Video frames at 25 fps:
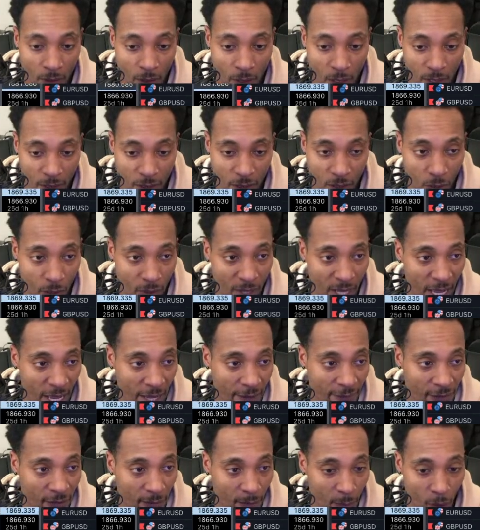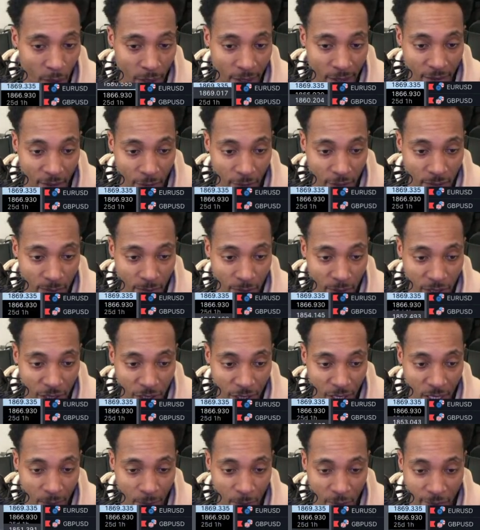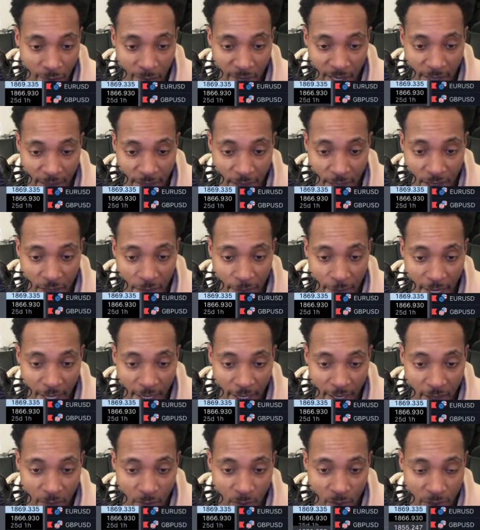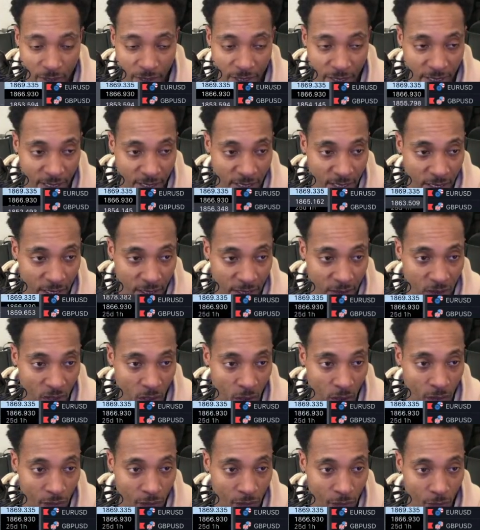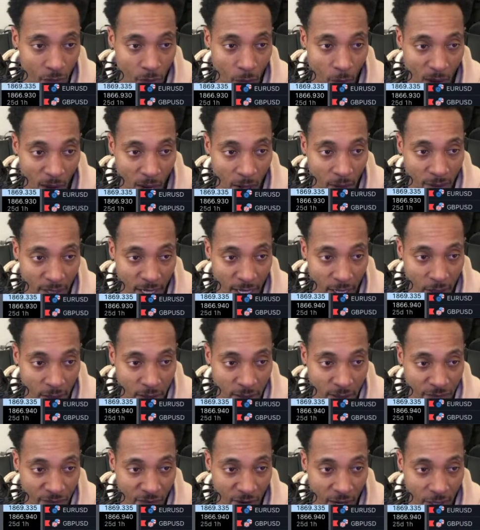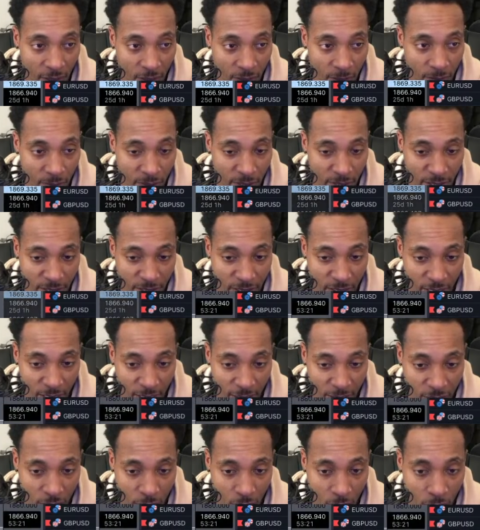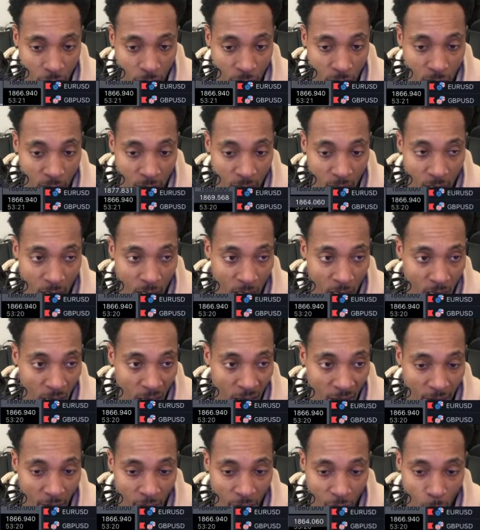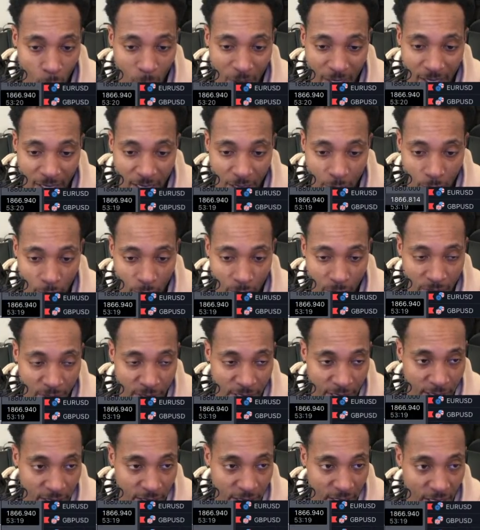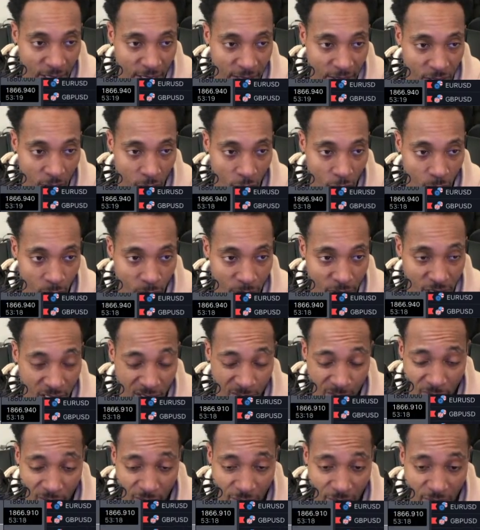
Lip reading: So we have the market that was pushing up. We've been anticipating it pushing into the zone for a while now. It's finally pushed into that zone. On the weekly, we're pushing into that zone, pushing above